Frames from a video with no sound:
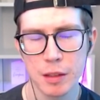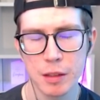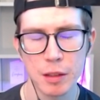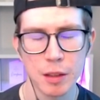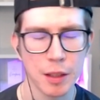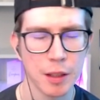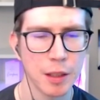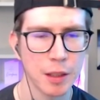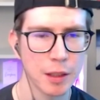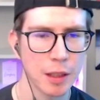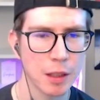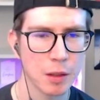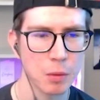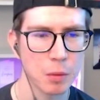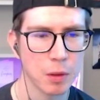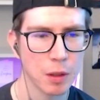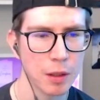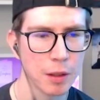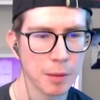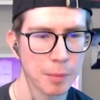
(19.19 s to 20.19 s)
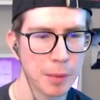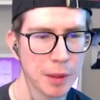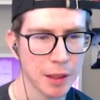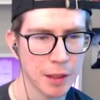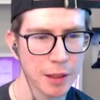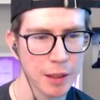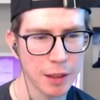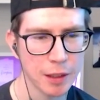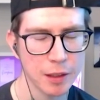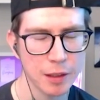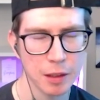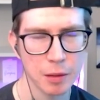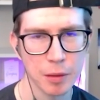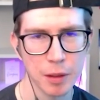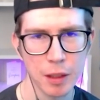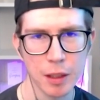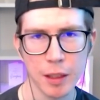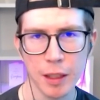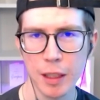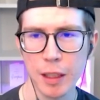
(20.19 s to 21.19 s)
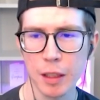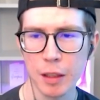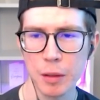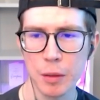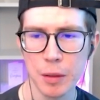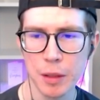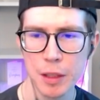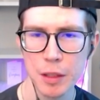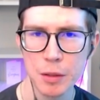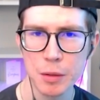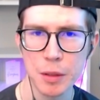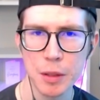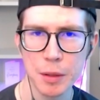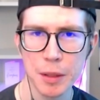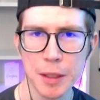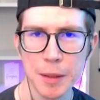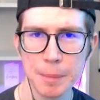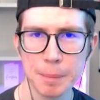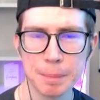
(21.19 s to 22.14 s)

So I think that's one of the big things that we look at going into a new game.